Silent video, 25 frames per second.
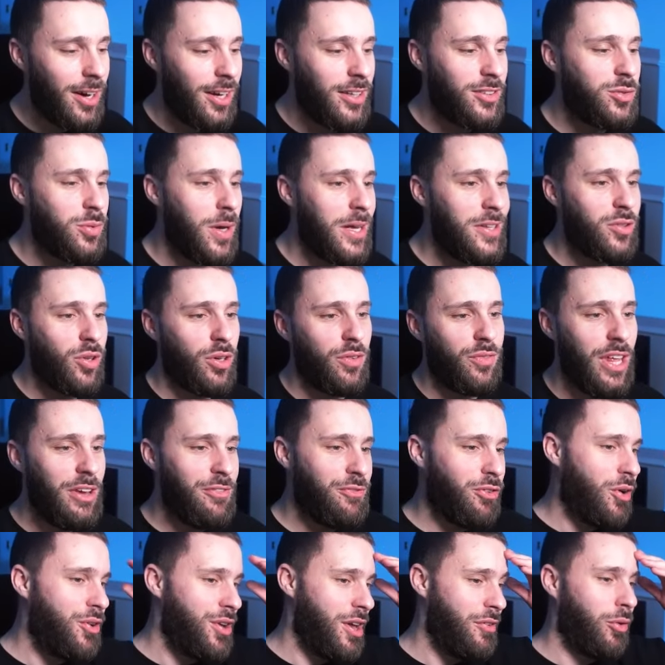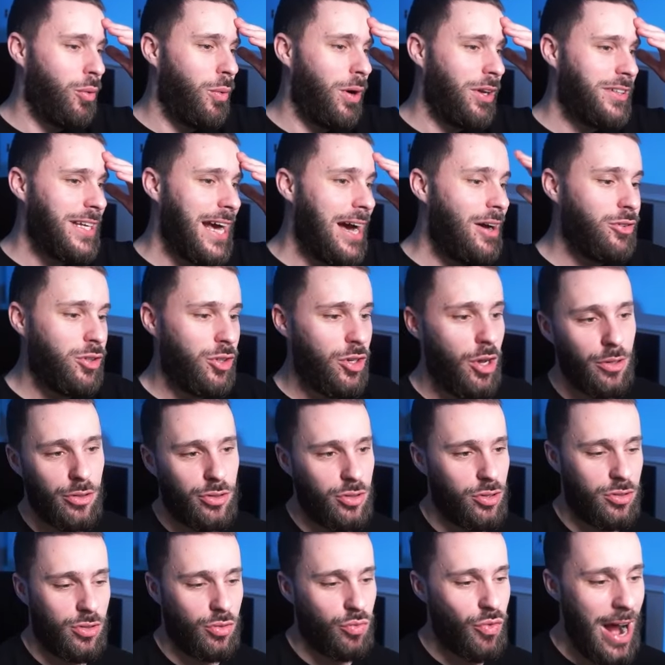I swear to God, if they throw another one down, you know
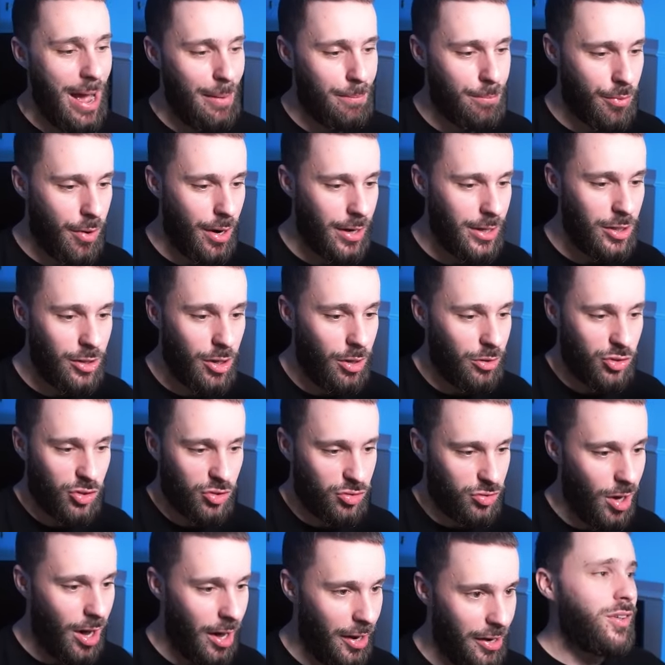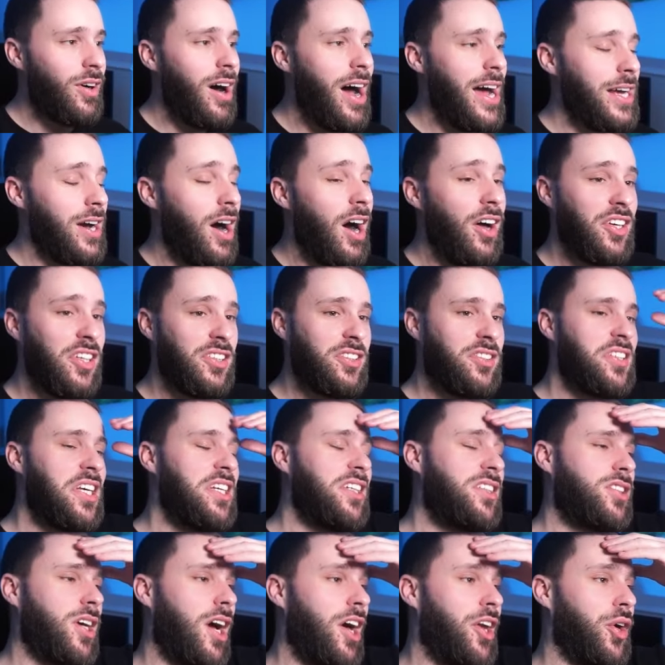it's just a wrap, right? You know it's just done. Right,
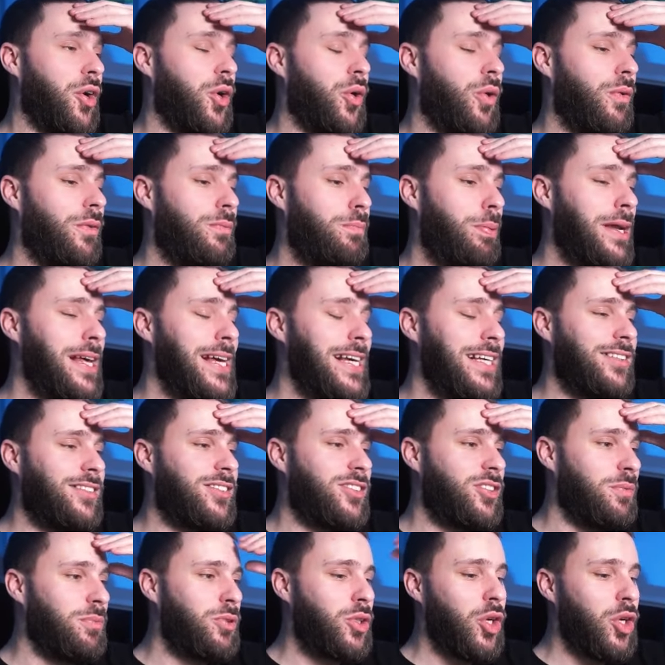undersea tunnel, please, some